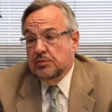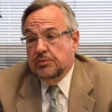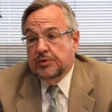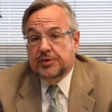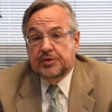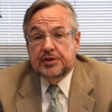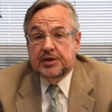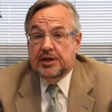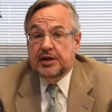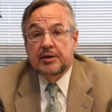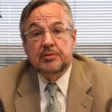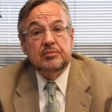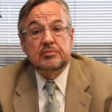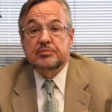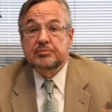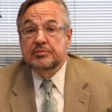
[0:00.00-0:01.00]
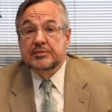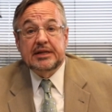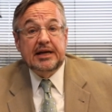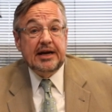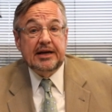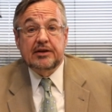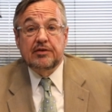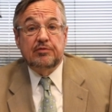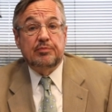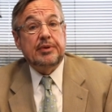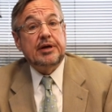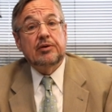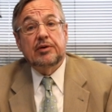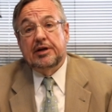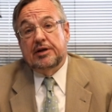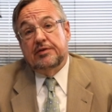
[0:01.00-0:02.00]
with the lack of
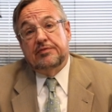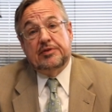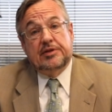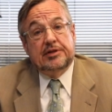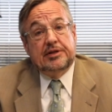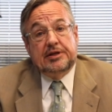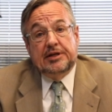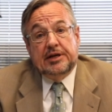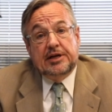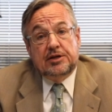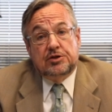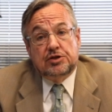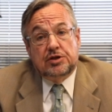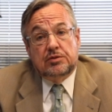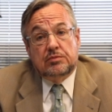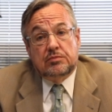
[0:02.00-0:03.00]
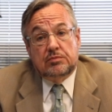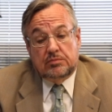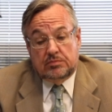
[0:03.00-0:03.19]
merit of the litigation.